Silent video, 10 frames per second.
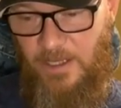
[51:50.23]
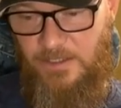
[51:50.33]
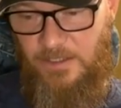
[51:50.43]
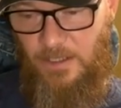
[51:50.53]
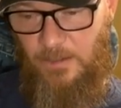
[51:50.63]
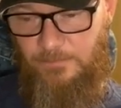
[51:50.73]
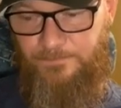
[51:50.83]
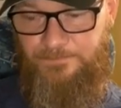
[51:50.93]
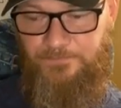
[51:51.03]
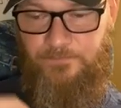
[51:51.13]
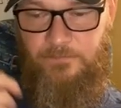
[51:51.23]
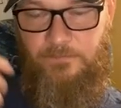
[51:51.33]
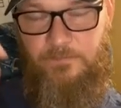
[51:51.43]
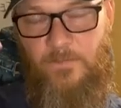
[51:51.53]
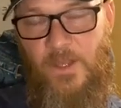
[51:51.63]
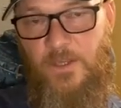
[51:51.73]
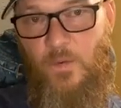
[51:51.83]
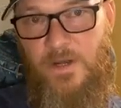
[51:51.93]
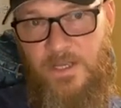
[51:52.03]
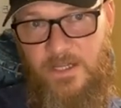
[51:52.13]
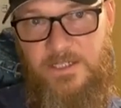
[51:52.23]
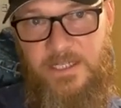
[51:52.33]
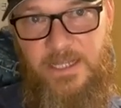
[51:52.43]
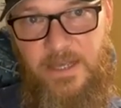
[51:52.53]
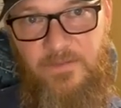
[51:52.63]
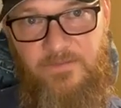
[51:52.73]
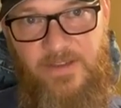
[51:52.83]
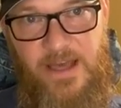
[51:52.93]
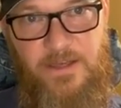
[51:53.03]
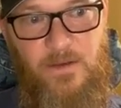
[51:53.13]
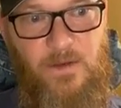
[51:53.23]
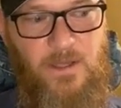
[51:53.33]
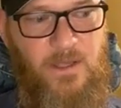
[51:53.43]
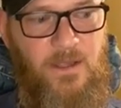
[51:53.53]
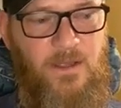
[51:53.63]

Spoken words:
because you want to constantly give them value.